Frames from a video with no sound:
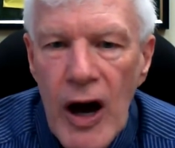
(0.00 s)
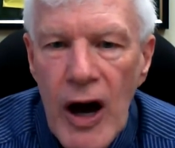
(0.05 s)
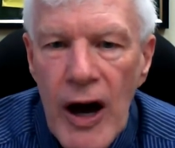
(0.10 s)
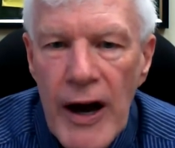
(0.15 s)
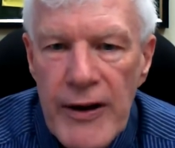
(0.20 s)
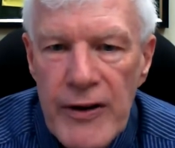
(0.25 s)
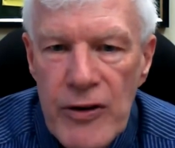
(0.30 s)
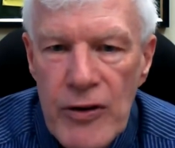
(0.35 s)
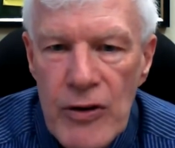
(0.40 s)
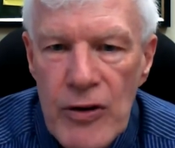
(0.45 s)

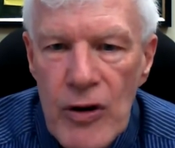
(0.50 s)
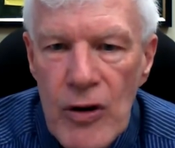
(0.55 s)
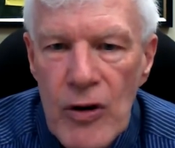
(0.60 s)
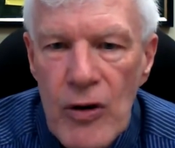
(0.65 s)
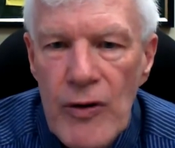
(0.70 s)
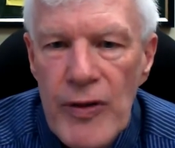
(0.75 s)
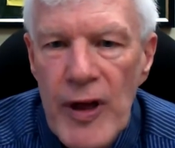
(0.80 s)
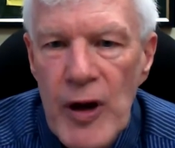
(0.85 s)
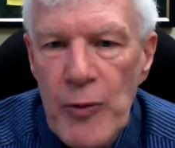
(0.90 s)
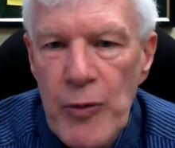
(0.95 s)
I do
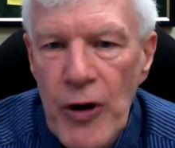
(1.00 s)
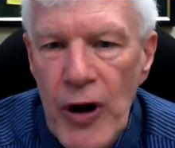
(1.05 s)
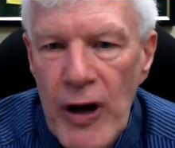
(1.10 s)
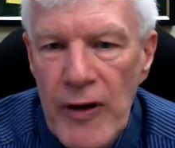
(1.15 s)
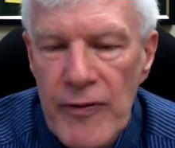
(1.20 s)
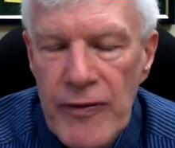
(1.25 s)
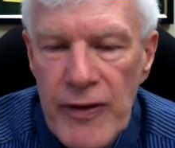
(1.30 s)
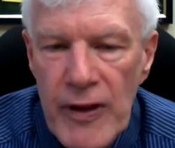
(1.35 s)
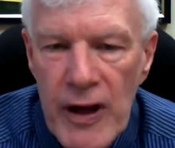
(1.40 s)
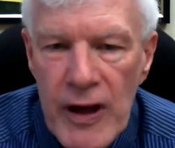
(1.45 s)
know that
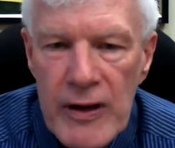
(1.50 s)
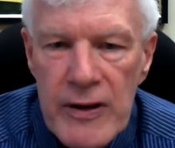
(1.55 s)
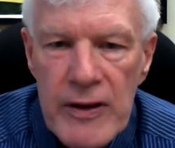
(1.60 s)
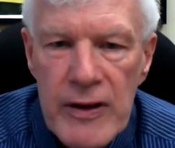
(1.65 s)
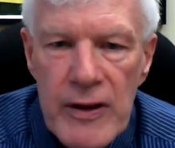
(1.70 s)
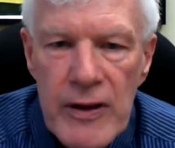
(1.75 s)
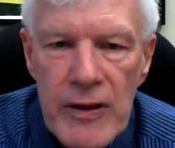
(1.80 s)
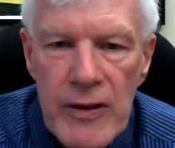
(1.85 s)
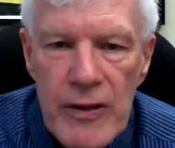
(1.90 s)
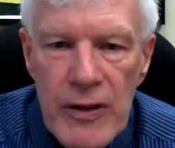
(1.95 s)
Brian Fleck,
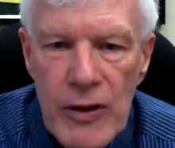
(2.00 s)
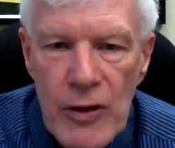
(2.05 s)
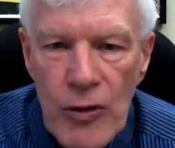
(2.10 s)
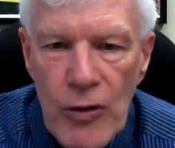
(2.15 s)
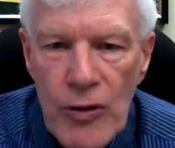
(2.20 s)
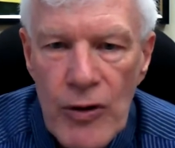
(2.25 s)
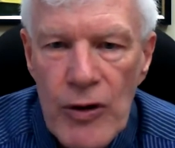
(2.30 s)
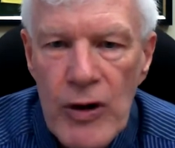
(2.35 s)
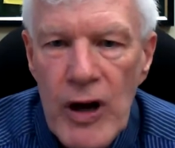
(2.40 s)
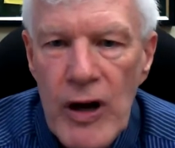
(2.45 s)
the
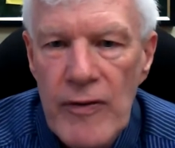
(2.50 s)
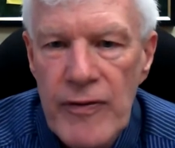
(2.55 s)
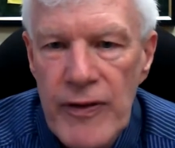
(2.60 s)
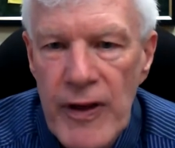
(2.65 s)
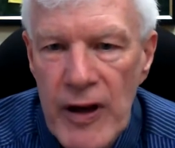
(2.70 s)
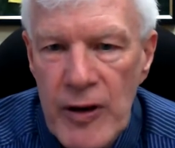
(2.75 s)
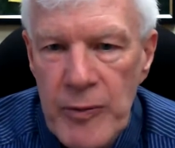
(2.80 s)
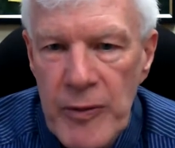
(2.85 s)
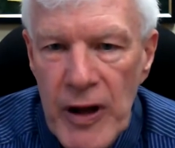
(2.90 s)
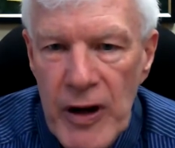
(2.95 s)
owner of
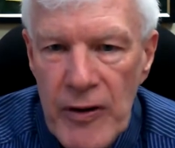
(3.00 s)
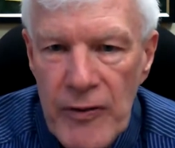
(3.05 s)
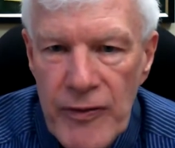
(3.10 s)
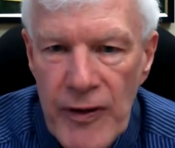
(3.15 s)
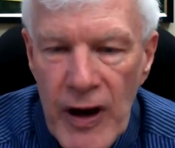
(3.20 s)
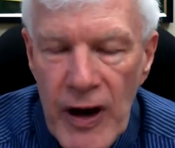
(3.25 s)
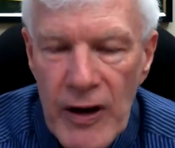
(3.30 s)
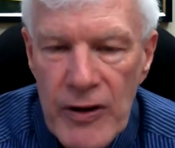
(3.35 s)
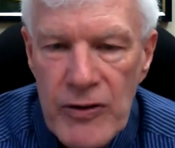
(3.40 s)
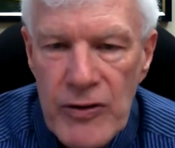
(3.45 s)
Fleck
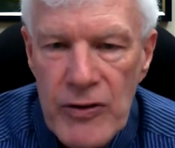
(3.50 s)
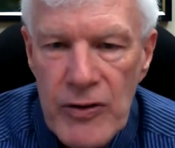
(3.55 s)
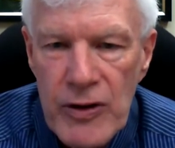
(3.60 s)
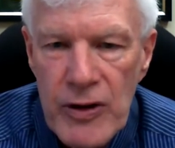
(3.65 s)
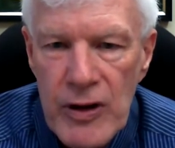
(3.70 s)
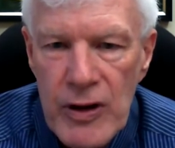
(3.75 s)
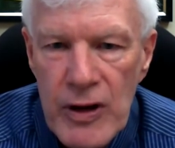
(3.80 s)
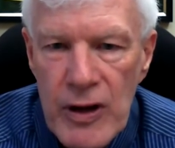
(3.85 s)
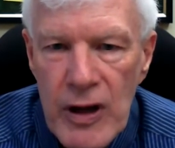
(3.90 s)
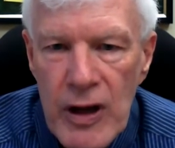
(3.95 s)

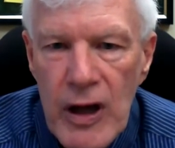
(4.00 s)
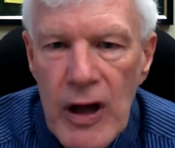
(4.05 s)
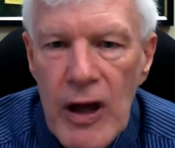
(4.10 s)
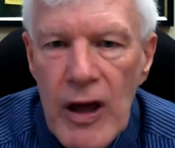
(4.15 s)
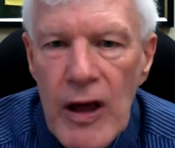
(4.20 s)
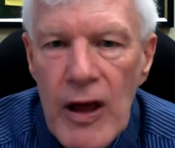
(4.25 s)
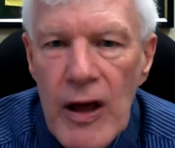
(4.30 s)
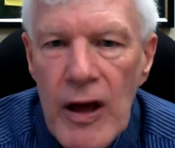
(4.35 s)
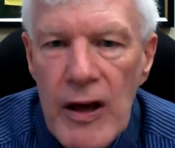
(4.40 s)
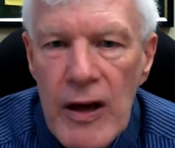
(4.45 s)
Manufacturing,
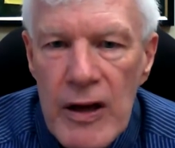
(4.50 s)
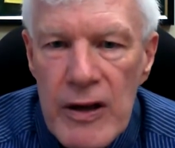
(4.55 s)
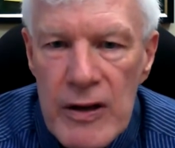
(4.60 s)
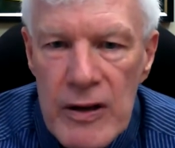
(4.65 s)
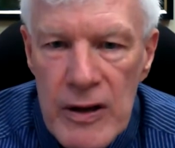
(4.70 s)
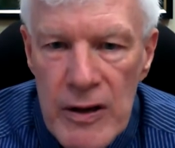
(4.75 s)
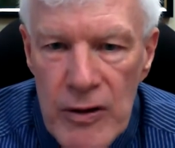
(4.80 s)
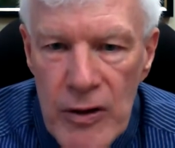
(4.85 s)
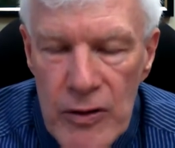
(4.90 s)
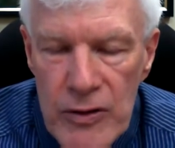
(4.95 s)

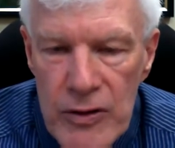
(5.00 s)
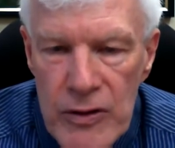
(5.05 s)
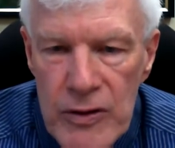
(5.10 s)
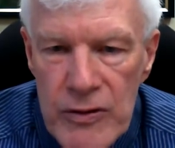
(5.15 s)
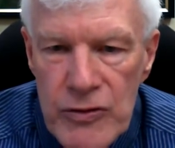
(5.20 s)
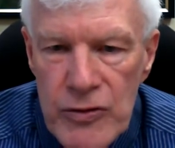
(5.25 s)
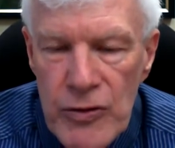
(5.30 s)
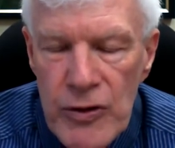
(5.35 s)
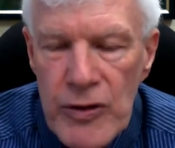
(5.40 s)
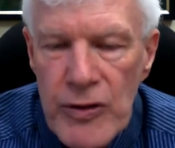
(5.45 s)

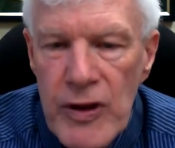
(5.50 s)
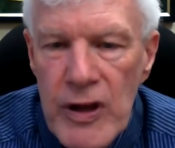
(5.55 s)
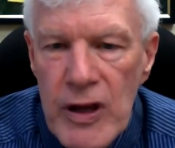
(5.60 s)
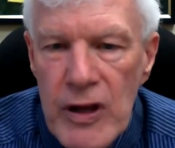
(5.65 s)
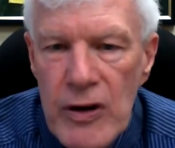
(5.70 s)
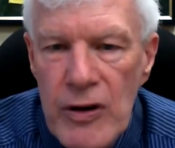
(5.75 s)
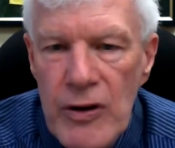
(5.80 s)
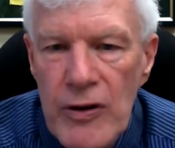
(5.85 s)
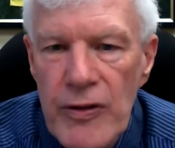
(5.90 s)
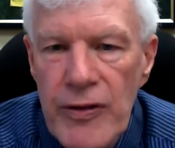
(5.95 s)
during the
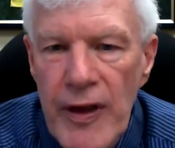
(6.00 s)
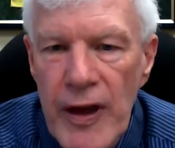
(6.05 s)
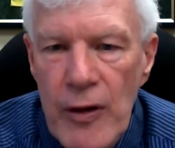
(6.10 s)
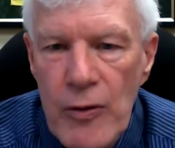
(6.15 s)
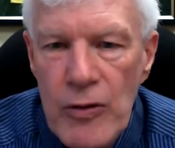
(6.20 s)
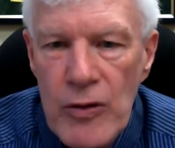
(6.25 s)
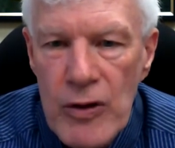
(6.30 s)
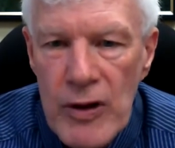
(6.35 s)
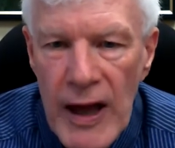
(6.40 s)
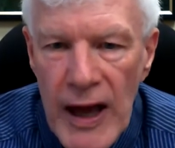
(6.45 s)
year, they
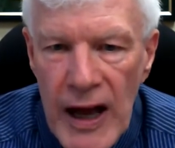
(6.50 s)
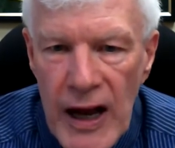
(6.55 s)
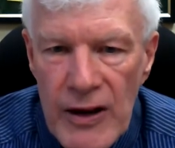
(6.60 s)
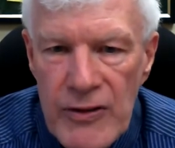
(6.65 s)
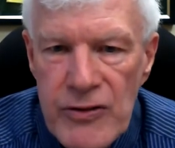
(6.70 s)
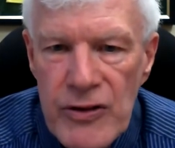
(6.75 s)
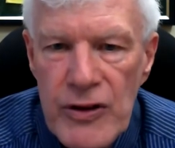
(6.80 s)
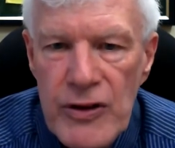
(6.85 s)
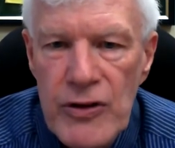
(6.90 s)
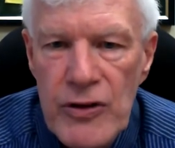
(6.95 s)
will actually